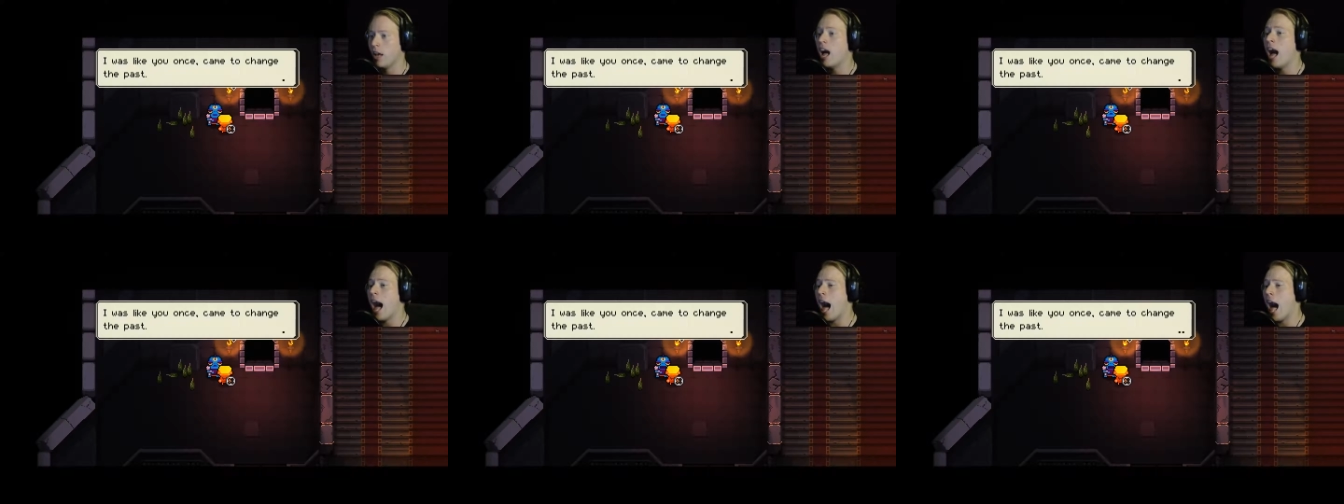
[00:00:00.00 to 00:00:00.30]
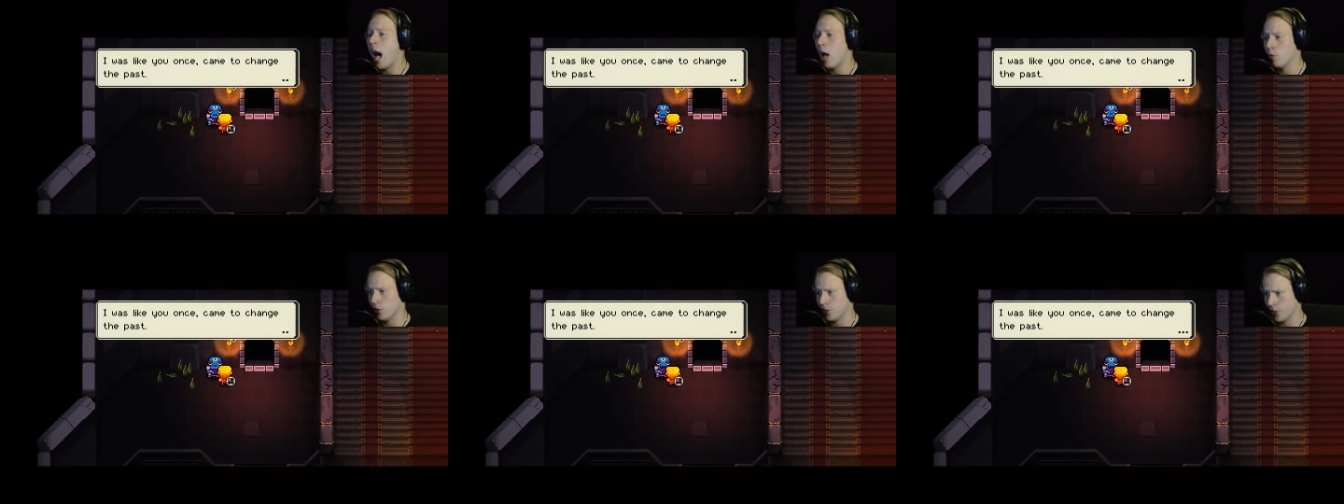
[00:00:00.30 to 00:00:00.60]

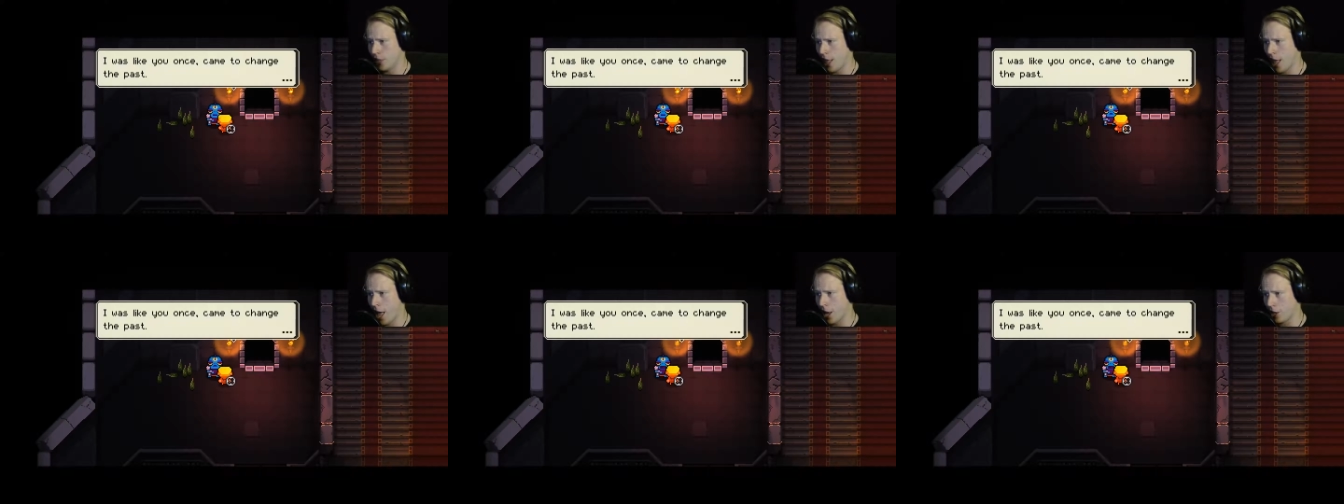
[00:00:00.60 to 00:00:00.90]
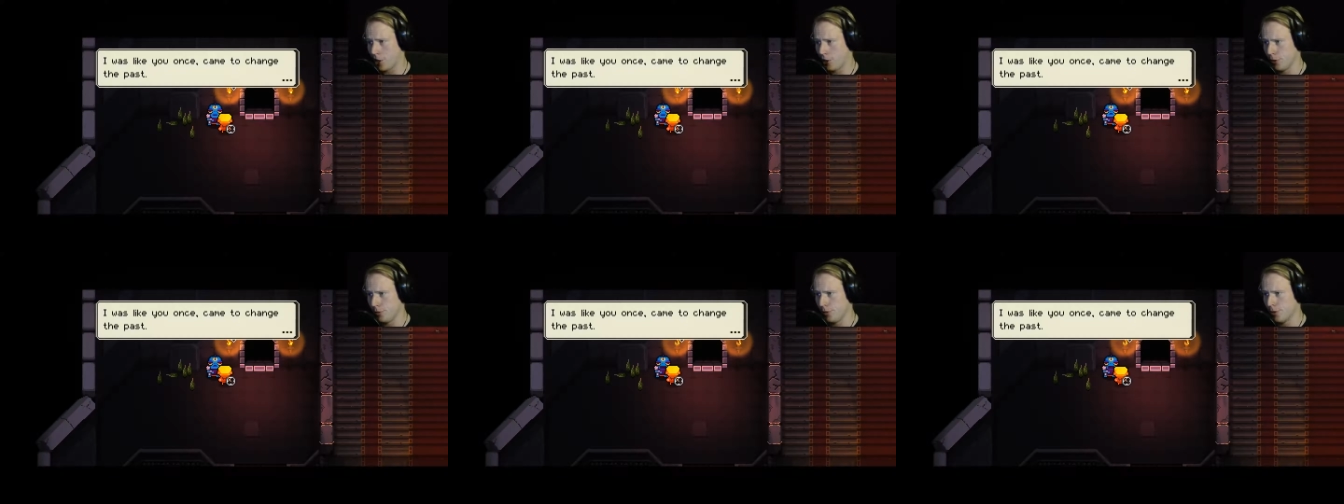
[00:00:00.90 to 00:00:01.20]
I was
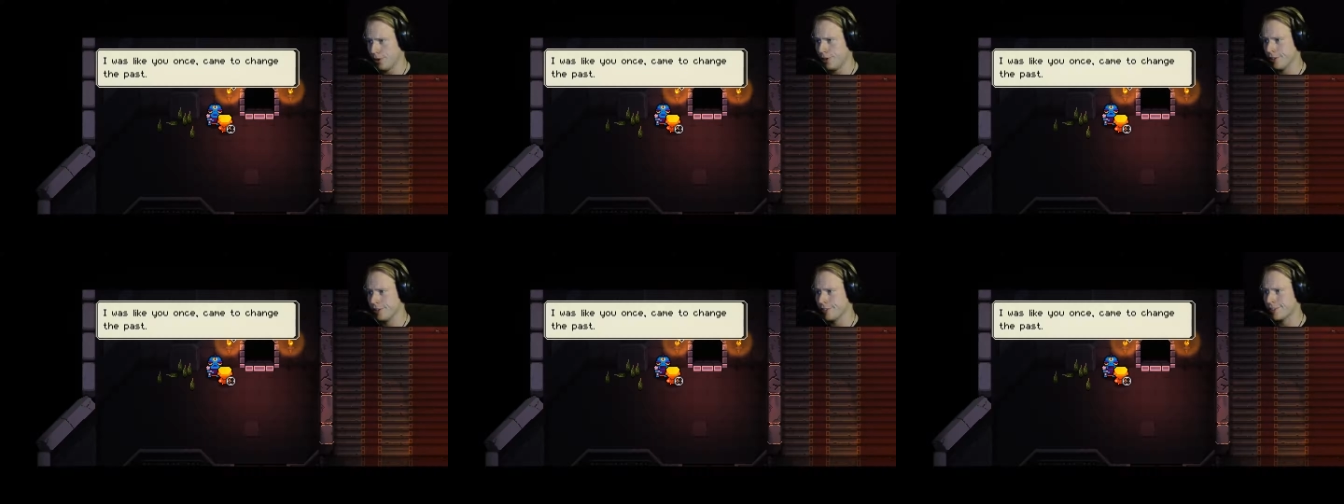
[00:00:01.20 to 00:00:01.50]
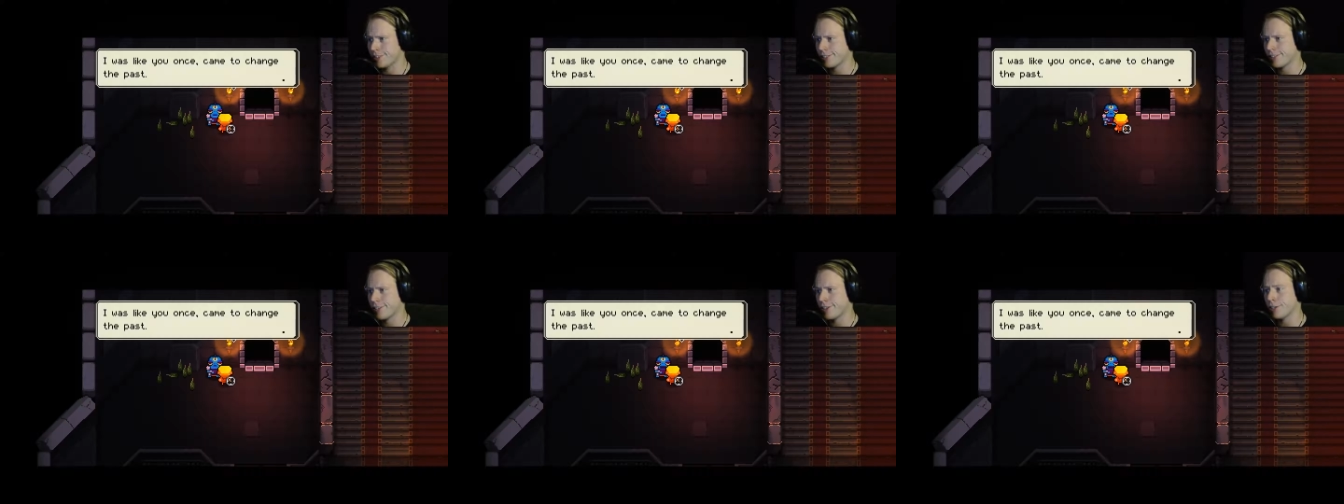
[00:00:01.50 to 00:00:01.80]
like you
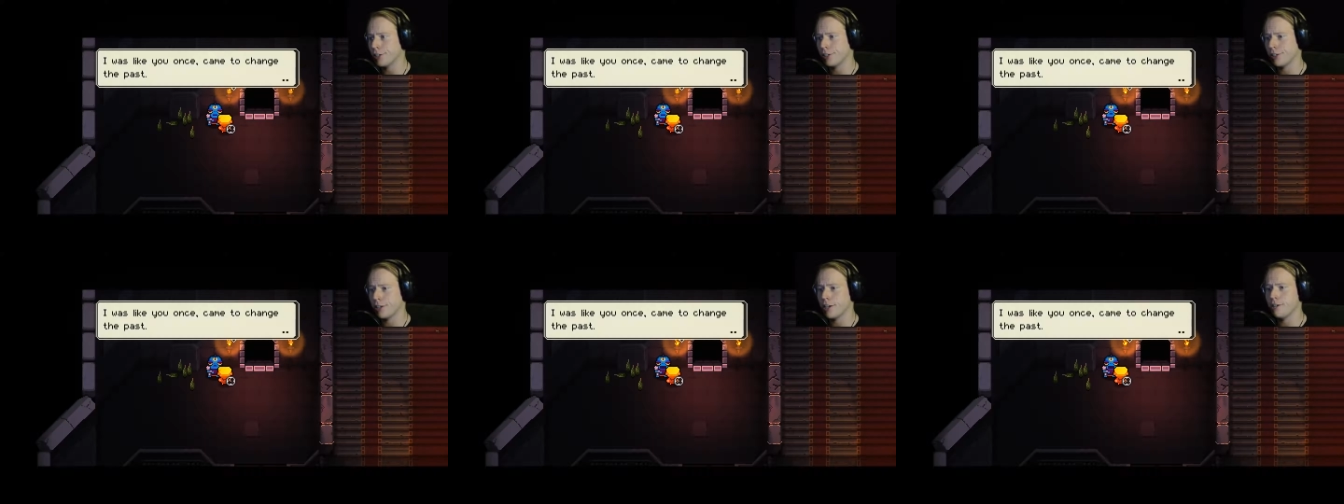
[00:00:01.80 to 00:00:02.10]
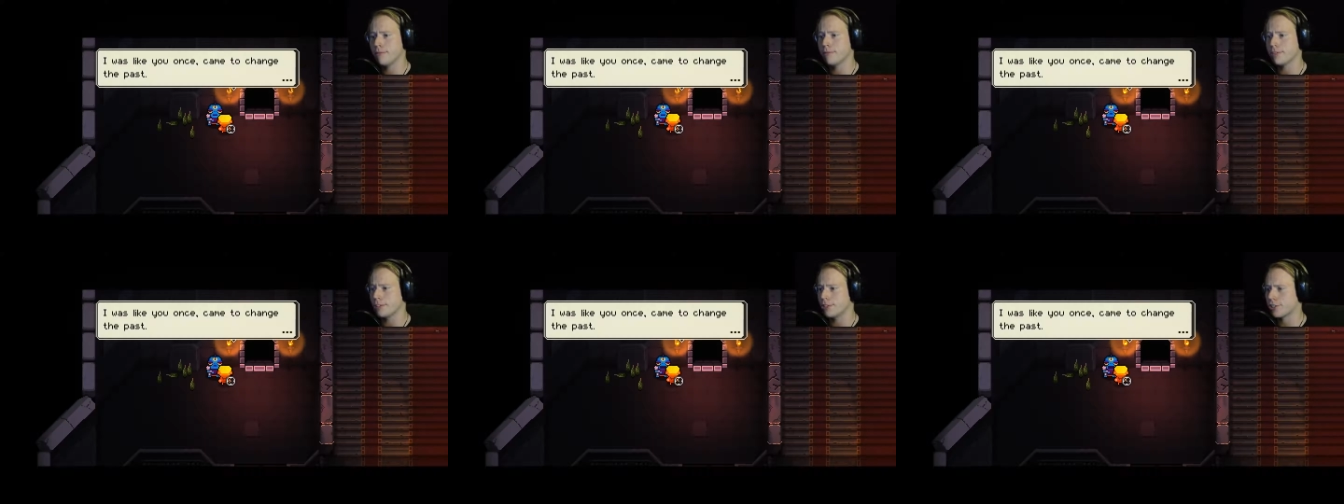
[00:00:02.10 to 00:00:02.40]
once,
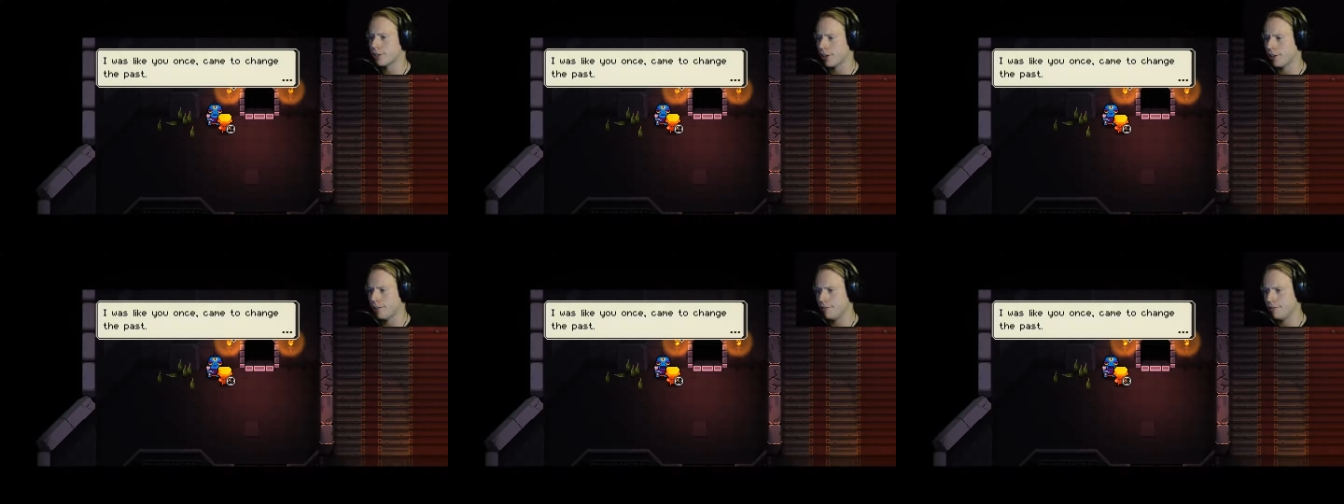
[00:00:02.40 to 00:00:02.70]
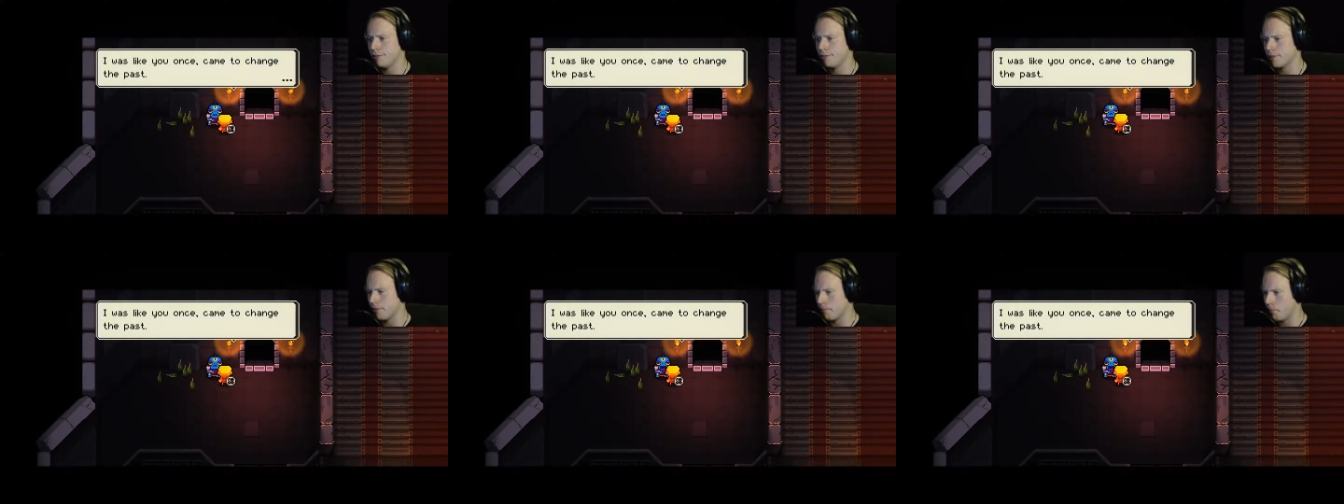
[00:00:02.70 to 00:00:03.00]
came to
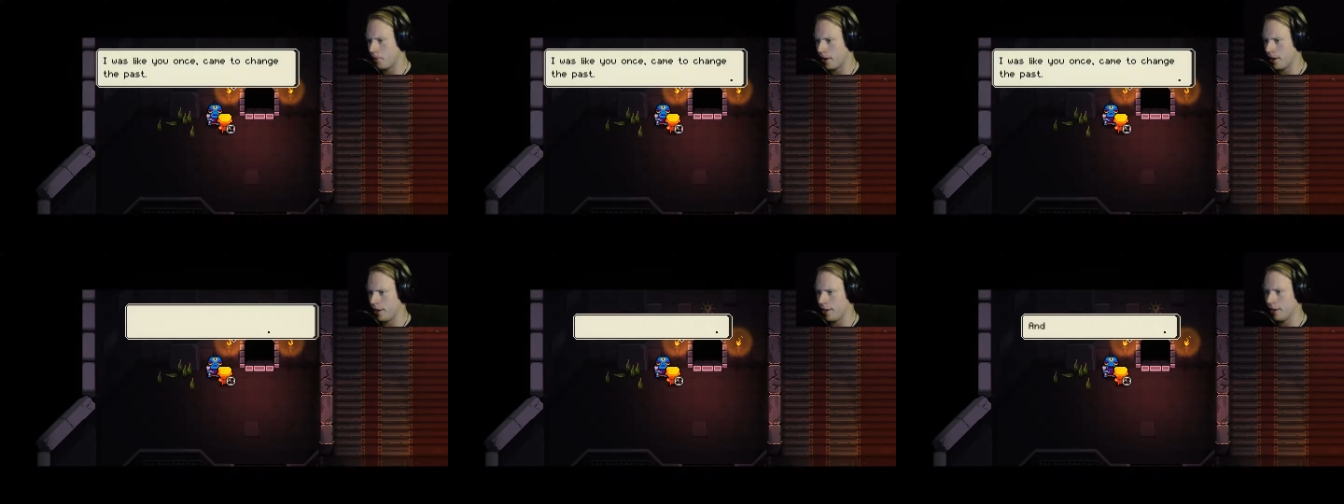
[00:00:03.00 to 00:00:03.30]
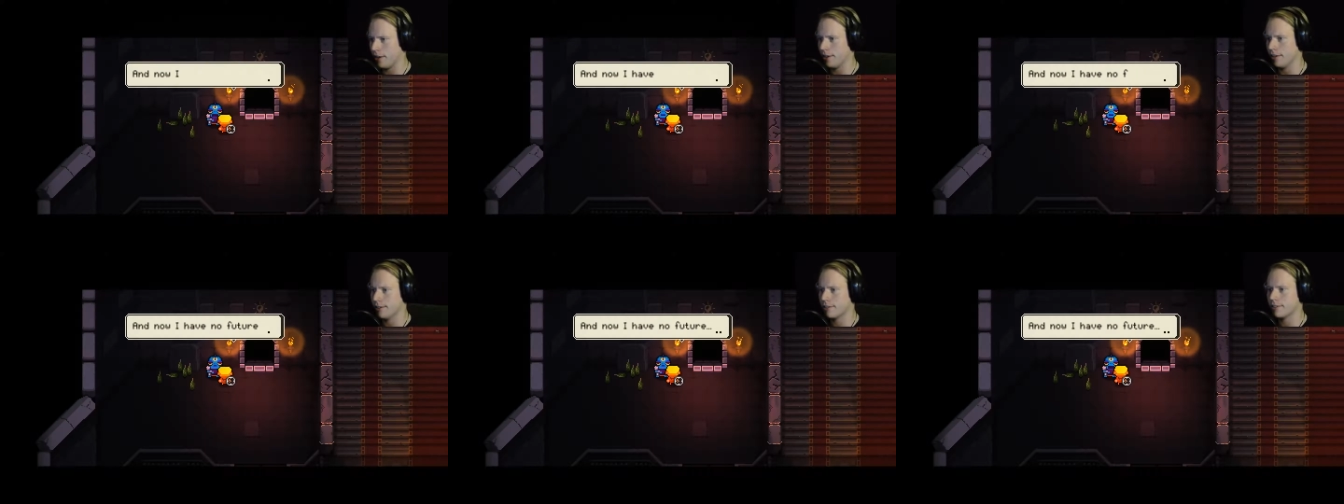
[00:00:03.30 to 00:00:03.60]
change the
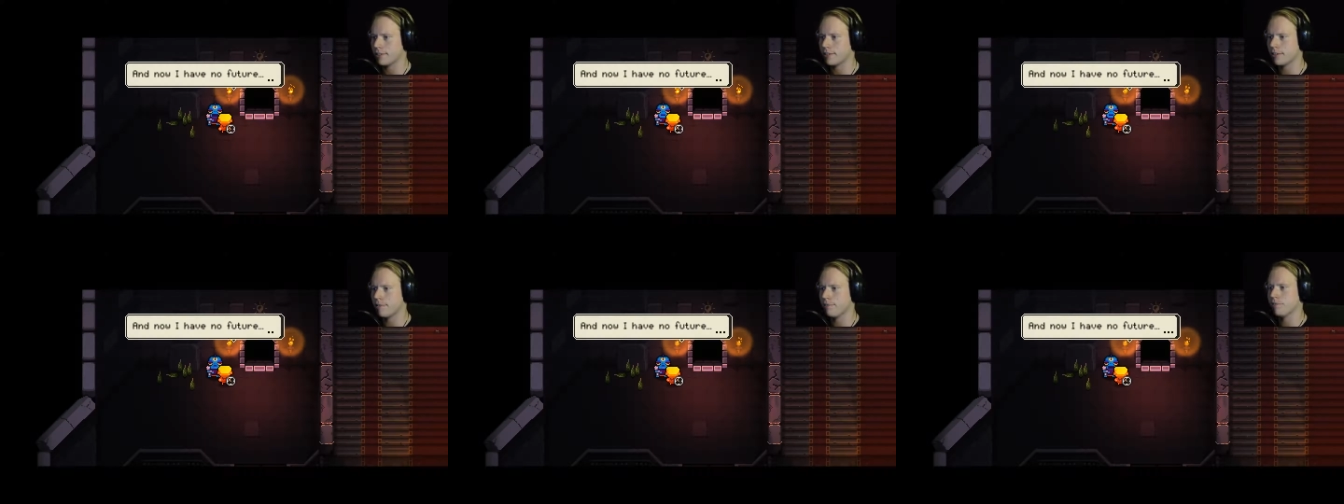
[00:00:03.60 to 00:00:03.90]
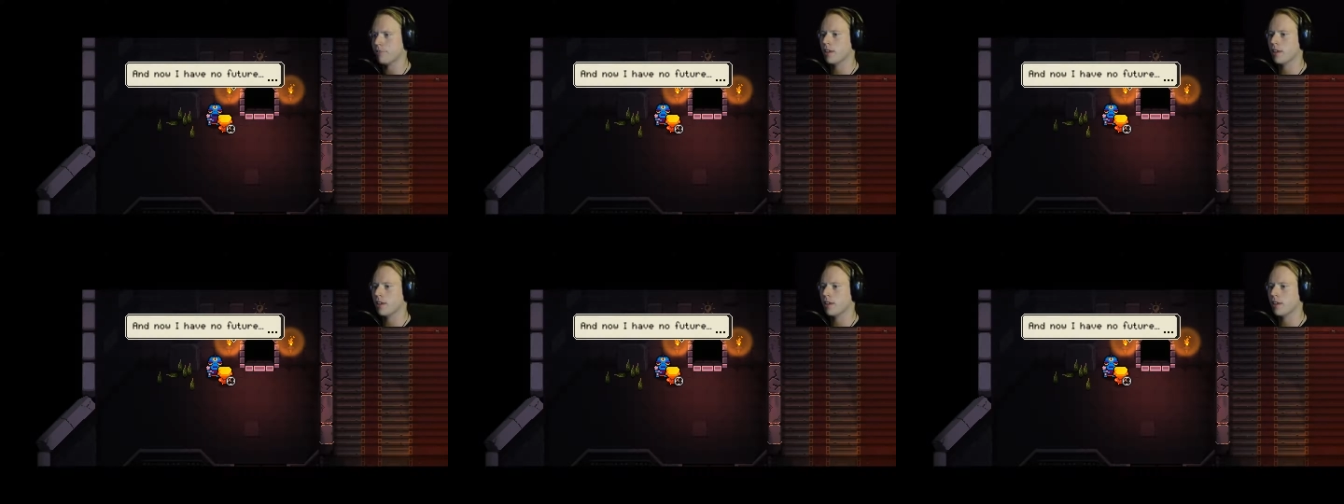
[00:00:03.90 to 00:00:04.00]
past.